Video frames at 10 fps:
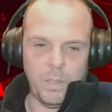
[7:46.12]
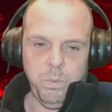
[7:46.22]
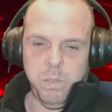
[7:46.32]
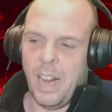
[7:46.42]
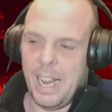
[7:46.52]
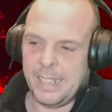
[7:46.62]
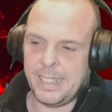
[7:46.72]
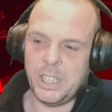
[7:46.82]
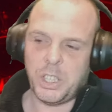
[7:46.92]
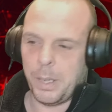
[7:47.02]
I had the
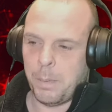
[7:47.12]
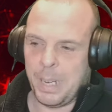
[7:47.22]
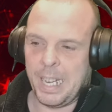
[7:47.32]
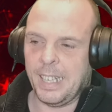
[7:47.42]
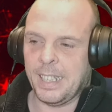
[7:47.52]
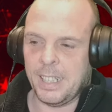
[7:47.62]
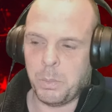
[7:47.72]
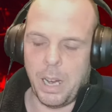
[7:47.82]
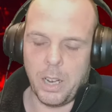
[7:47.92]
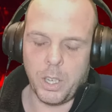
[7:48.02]
issue at the beginning of this
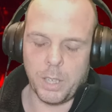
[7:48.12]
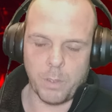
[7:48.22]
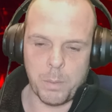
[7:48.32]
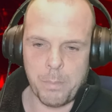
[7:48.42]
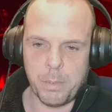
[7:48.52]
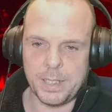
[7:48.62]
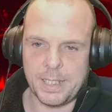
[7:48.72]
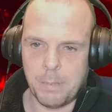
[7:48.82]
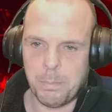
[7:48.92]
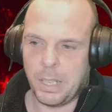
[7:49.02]
where I couldn't remember his
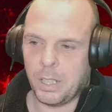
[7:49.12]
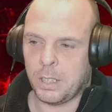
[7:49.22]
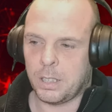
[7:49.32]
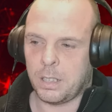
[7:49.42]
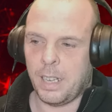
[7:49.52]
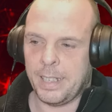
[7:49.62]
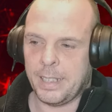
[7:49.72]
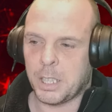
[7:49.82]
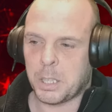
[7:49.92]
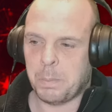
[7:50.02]
name because, like, in the
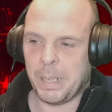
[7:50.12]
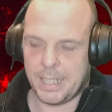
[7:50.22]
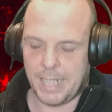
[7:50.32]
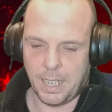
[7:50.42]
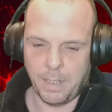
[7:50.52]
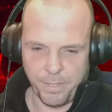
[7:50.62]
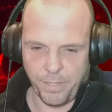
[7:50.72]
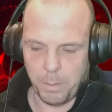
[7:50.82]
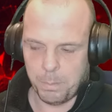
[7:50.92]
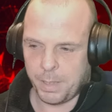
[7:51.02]
split second
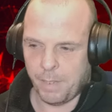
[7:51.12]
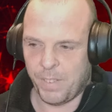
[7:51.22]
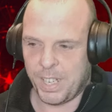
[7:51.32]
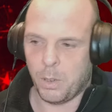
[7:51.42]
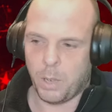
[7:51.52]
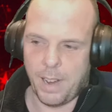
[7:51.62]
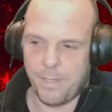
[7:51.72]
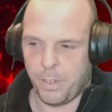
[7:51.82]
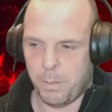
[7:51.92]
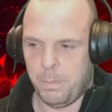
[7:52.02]
from the video going
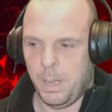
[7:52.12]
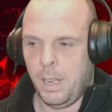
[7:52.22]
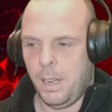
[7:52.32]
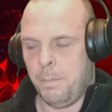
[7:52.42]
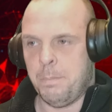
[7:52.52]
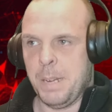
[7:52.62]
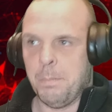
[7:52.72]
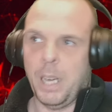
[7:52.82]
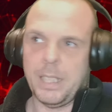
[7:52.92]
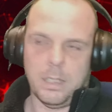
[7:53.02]
from
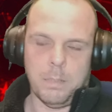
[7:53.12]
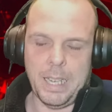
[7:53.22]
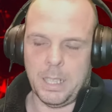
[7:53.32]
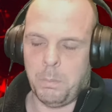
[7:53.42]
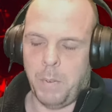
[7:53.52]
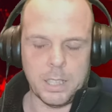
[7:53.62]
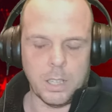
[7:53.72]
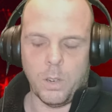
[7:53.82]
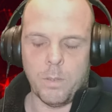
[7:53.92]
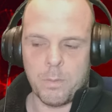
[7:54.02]
minimized to maximized, and I
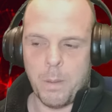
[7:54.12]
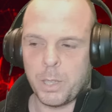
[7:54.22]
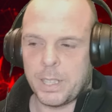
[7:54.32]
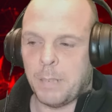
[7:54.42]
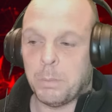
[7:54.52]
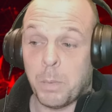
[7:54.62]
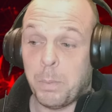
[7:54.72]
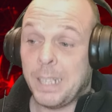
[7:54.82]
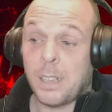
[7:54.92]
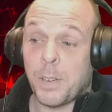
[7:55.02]
can't remember his name. So
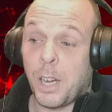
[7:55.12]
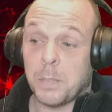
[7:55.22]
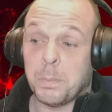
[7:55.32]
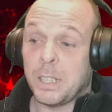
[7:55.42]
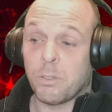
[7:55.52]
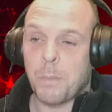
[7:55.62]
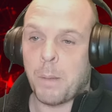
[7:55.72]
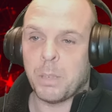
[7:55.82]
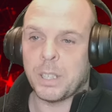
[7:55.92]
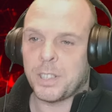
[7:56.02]
please don't ask me to
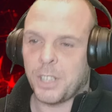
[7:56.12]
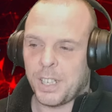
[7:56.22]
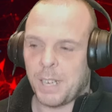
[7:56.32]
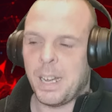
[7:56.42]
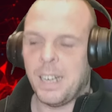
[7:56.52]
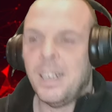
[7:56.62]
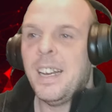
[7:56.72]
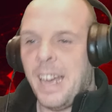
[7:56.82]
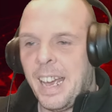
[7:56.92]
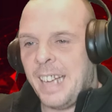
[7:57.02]
remember his surname now.
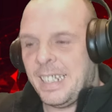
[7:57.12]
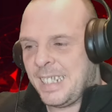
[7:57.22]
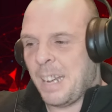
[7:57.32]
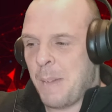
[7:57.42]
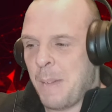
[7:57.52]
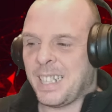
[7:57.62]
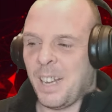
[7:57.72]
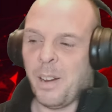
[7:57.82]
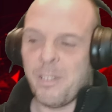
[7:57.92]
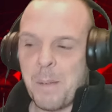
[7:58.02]
It's Dimas, though.
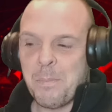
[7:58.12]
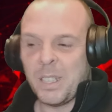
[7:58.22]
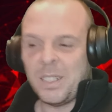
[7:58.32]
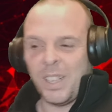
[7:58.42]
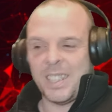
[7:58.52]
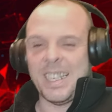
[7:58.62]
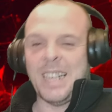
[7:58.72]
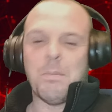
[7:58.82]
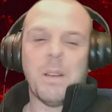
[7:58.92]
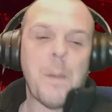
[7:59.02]
I remember his first name.